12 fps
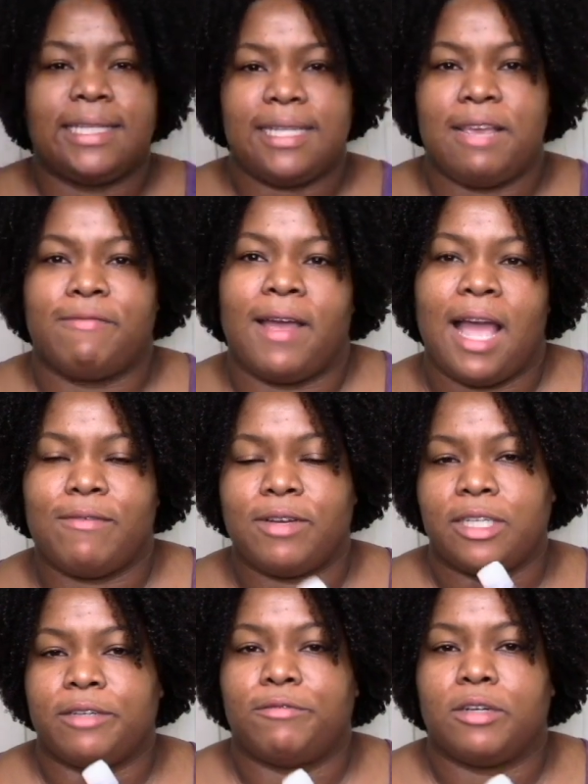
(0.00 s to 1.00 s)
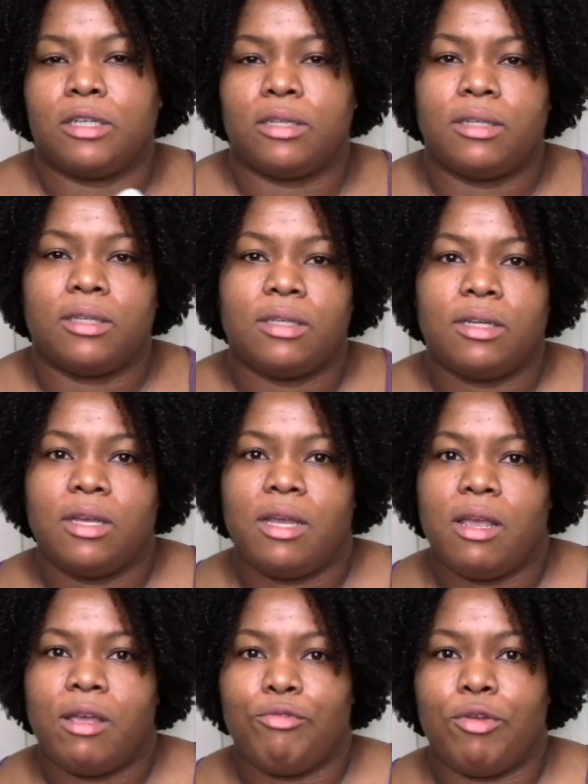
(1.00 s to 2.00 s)
see if I have a different
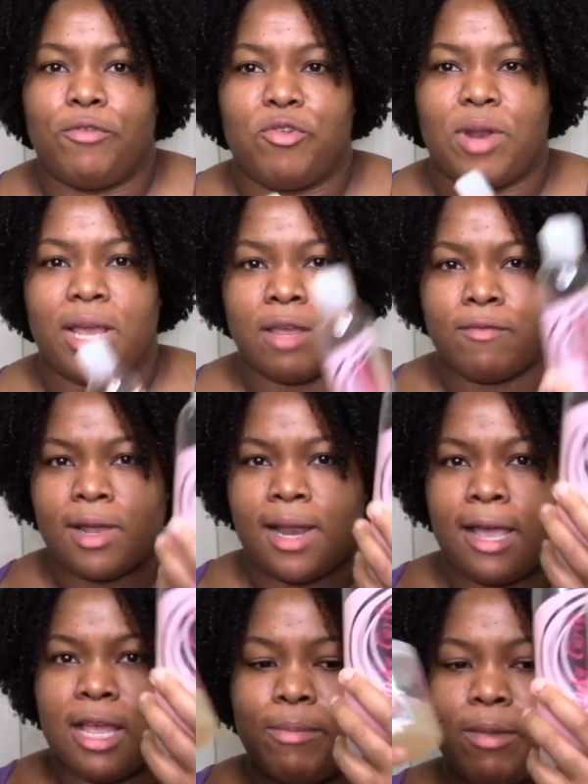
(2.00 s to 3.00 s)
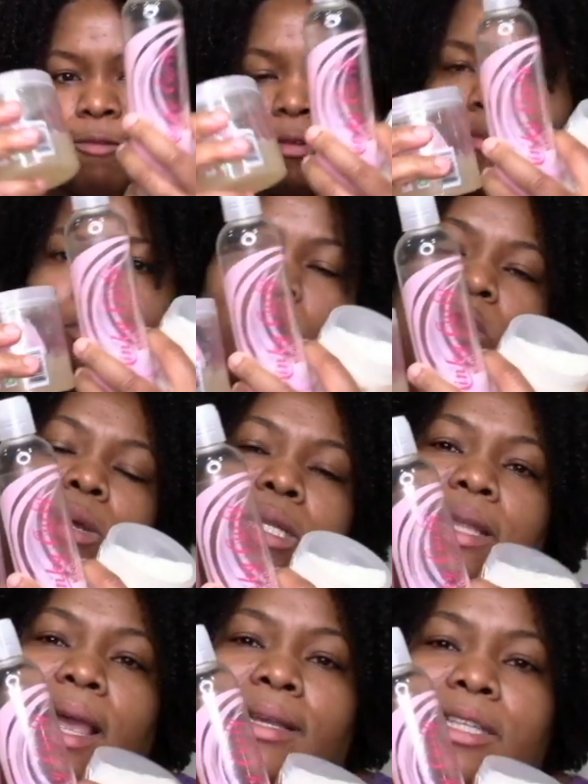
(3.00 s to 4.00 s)
review like if I like them even more
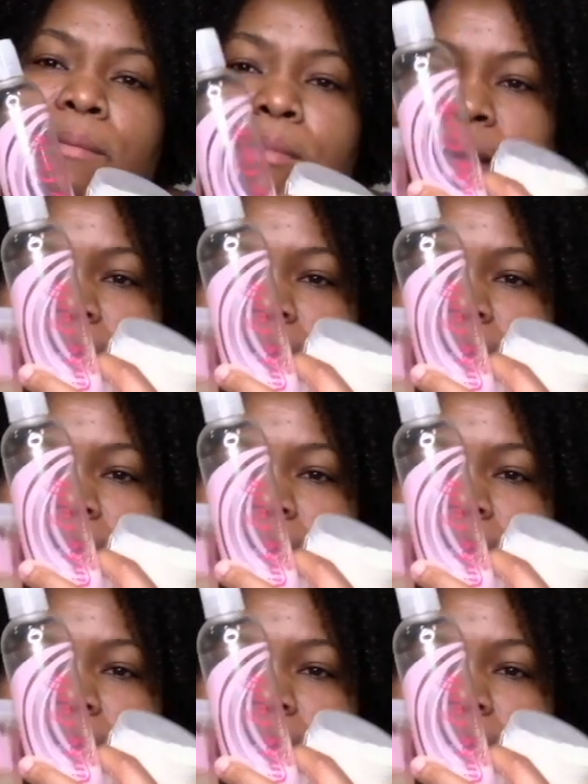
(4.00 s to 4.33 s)
with like something